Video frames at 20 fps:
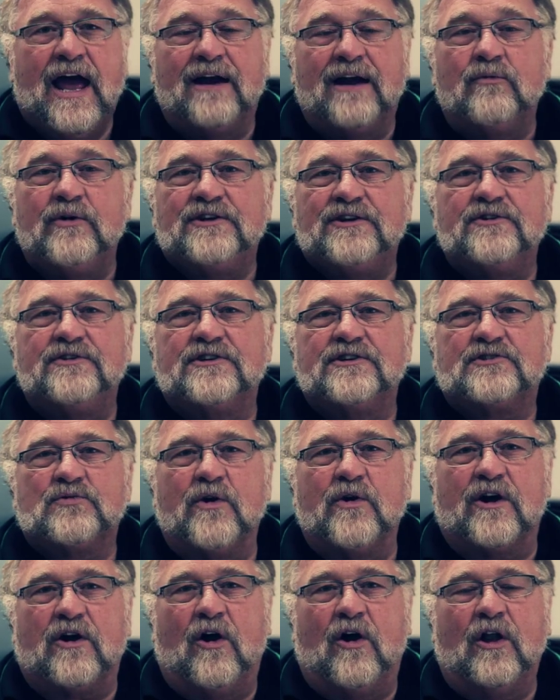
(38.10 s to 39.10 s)
And we do this
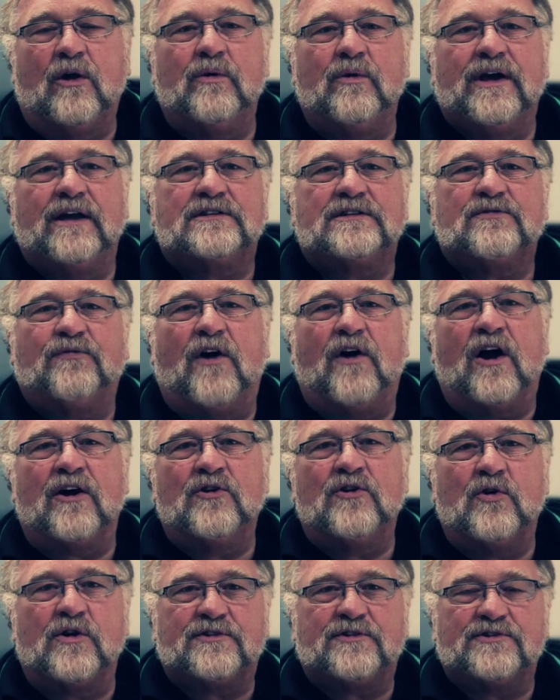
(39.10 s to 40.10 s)
work all the way as far
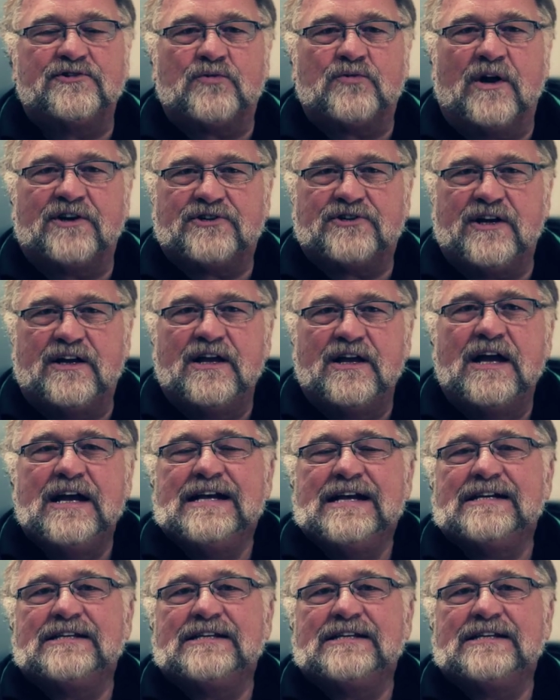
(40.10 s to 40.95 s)
north as Russia,